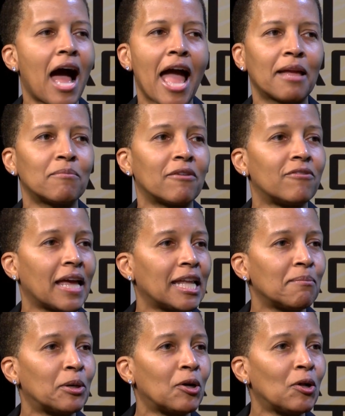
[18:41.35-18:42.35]
I am
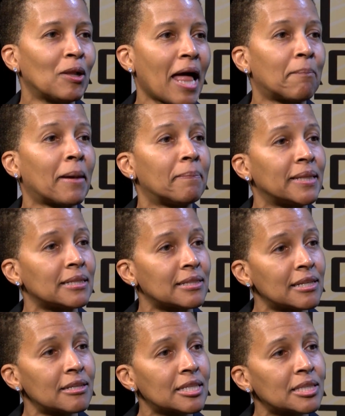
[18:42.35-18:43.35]
available at my
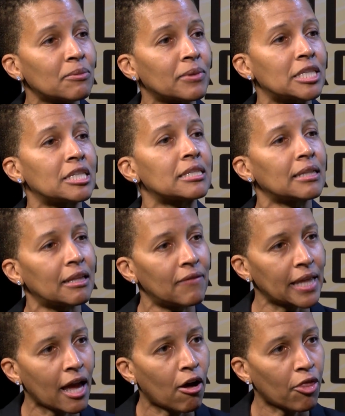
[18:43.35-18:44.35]
business, which is
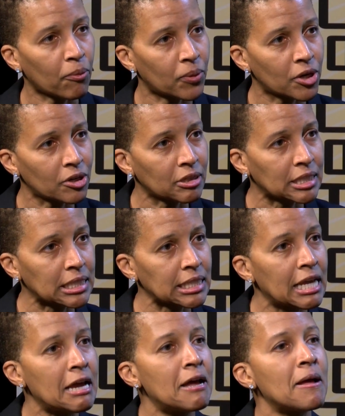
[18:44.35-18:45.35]
Living Health
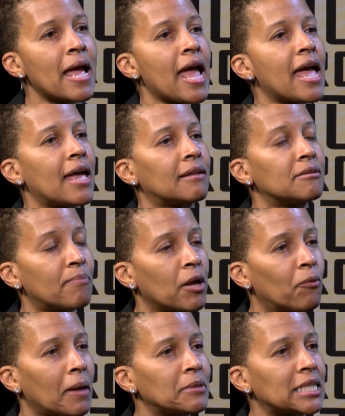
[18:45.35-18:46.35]
Works, and
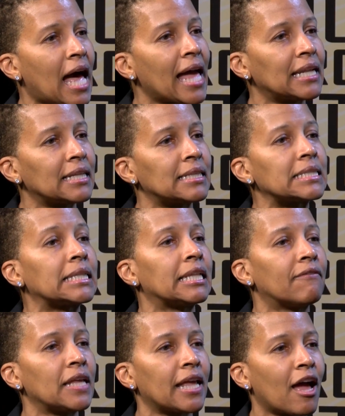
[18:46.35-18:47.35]
my website is
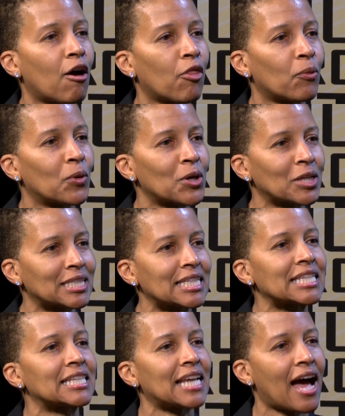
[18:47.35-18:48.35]

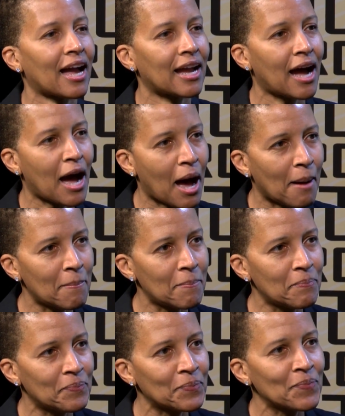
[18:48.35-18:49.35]

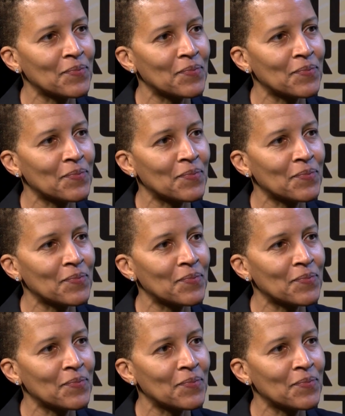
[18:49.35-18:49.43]
livinghealthworks.com.